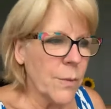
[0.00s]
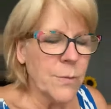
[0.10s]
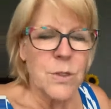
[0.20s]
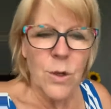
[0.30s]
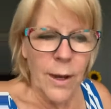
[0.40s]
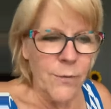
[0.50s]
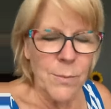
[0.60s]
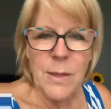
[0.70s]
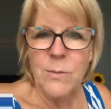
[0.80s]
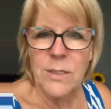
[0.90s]
What was
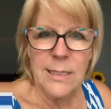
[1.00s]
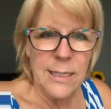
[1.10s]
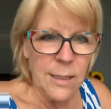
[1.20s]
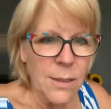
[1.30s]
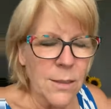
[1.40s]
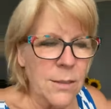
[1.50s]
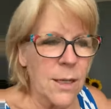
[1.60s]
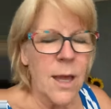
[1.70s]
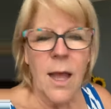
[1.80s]
driving me was guilt.